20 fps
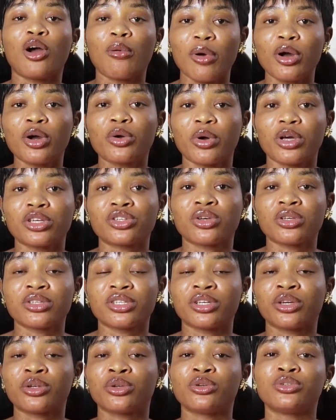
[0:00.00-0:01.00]
Common
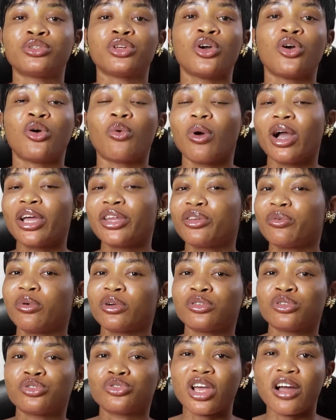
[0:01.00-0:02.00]
questions include: why do you
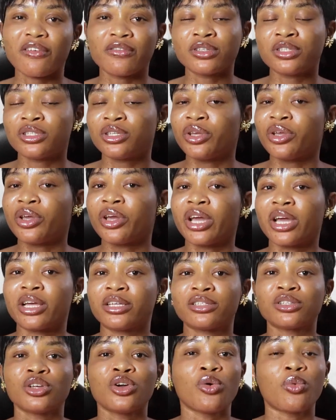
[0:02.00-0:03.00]
want to travel to the
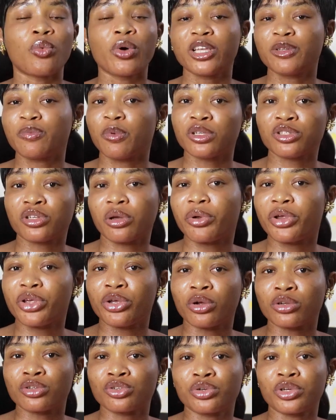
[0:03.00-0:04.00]
US? Who is sponsoring
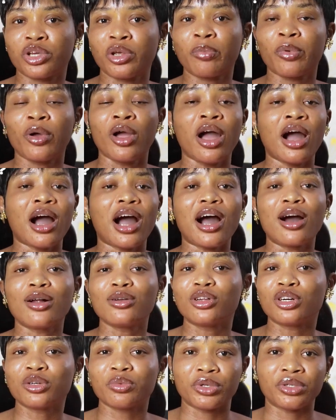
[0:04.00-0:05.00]
your trip?
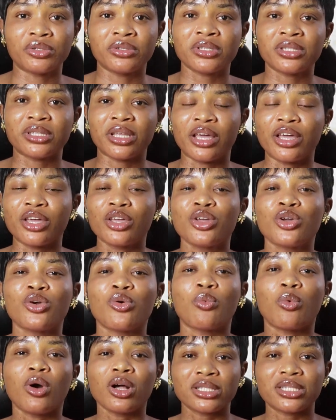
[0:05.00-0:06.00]
How long will you stay?
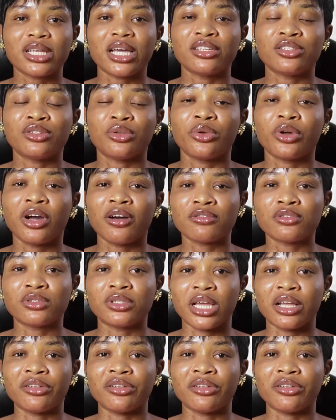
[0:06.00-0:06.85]
What ties do you have to